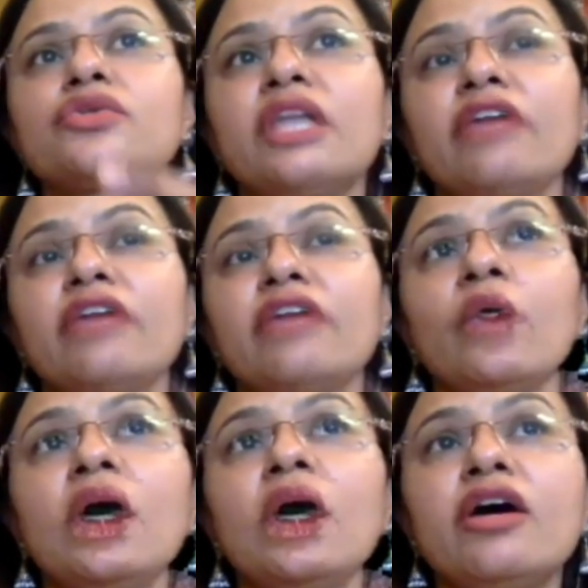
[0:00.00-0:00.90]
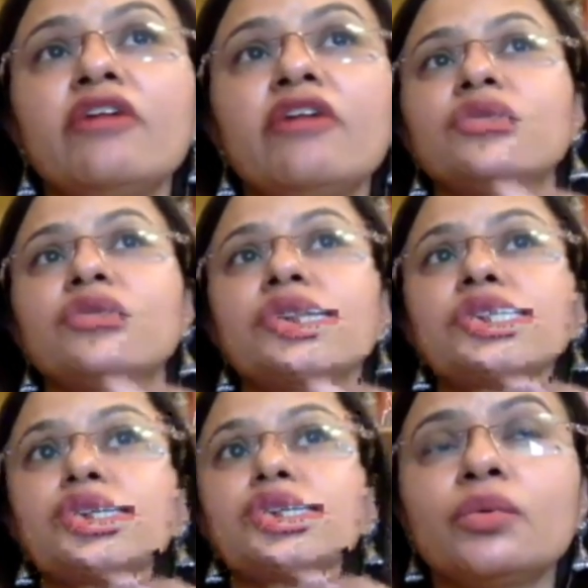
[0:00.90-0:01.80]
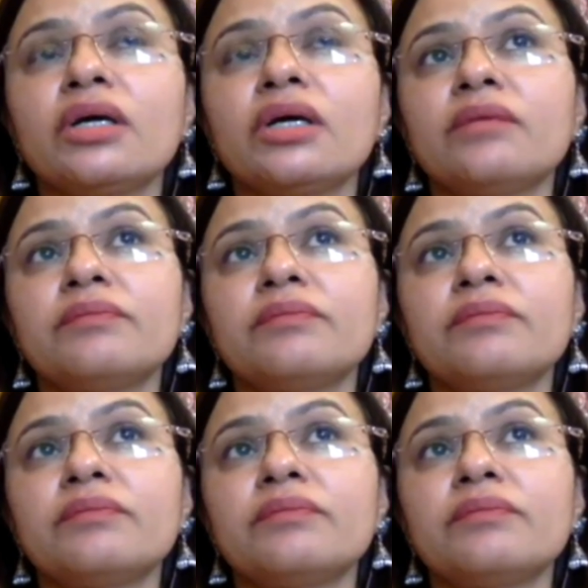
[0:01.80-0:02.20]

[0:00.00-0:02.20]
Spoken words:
to therefore fit into